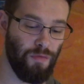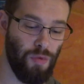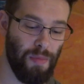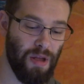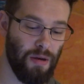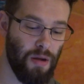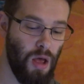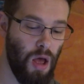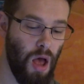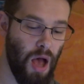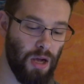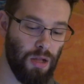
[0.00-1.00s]
of women,
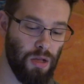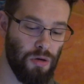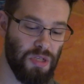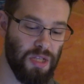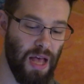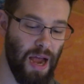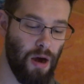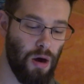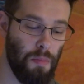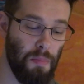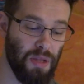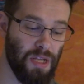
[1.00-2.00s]
a close
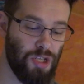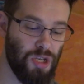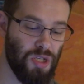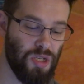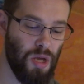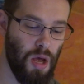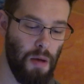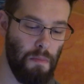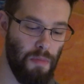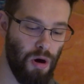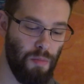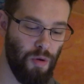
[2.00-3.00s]
liar, malicious,
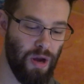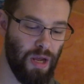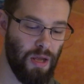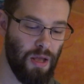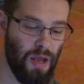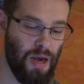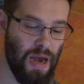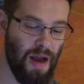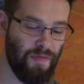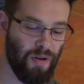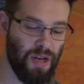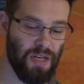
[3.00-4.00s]
murmuring,
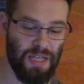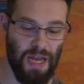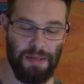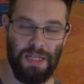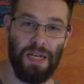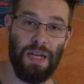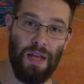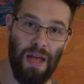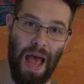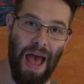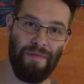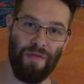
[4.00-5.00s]
never contented,
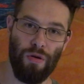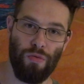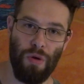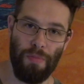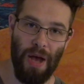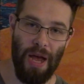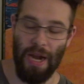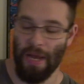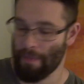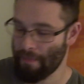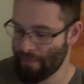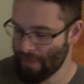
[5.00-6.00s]
ever
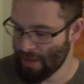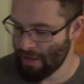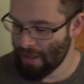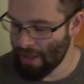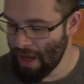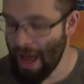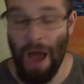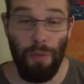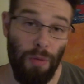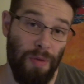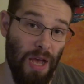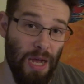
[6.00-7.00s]
repining. I
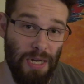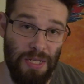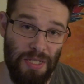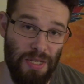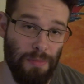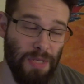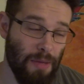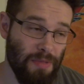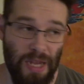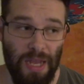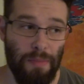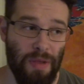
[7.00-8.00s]
will be honest,
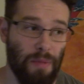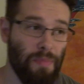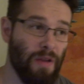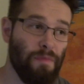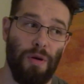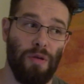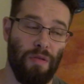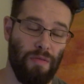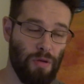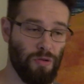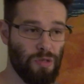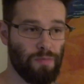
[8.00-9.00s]
sometimes I can be a bit of both of
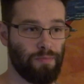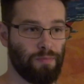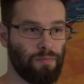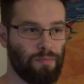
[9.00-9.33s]
those.